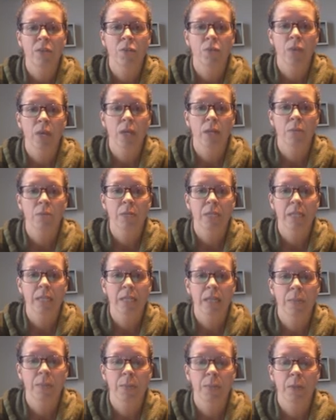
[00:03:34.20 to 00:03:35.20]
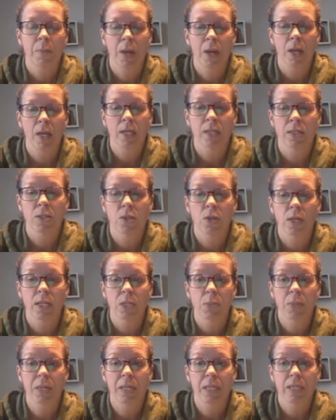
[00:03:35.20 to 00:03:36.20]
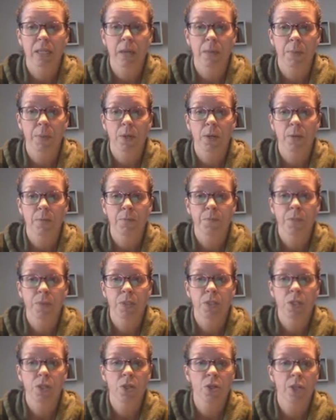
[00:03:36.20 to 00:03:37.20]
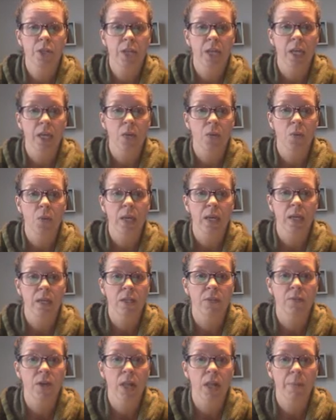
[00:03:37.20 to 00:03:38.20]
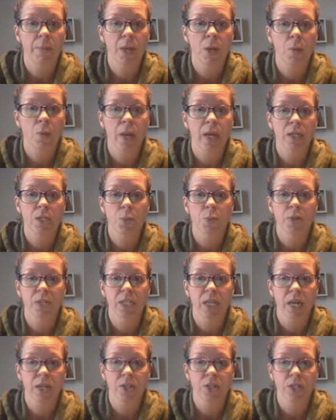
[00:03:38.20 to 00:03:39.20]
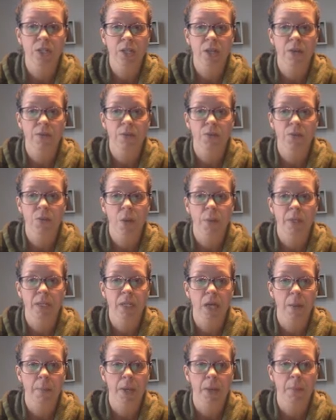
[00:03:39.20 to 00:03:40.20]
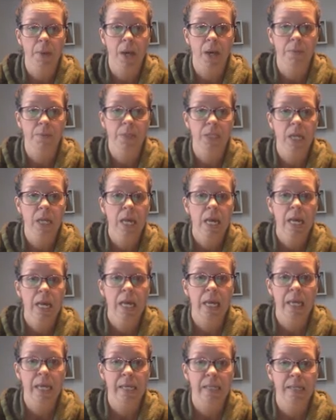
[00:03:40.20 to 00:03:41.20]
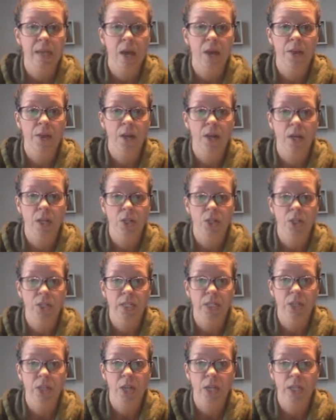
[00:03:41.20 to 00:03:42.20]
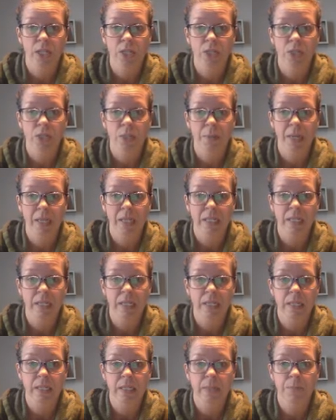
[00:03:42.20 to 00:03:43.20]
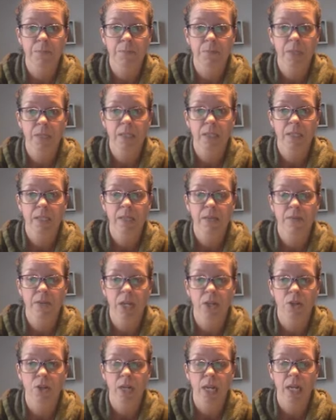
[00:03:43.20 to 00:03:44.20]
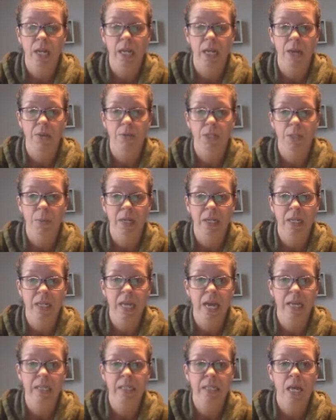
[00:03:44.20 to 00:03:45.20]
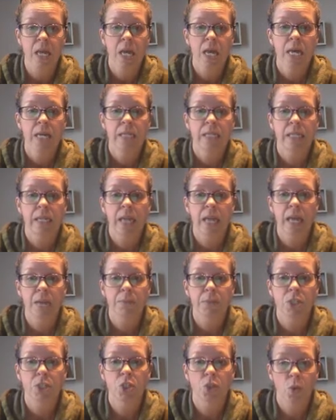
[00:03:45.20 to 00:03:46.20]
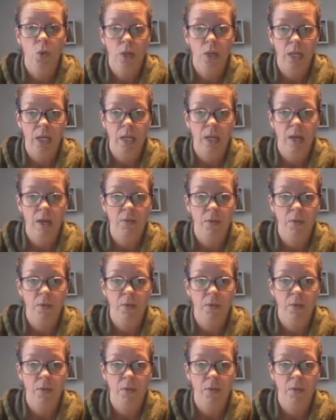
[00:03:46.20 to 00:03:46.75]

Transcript: randomly sampled Americans, so nice big sample, do you think we can develop a way to protect ourselves from atomic bombs in case other countries tried to use them against us? 788 responded yes. Did a majority of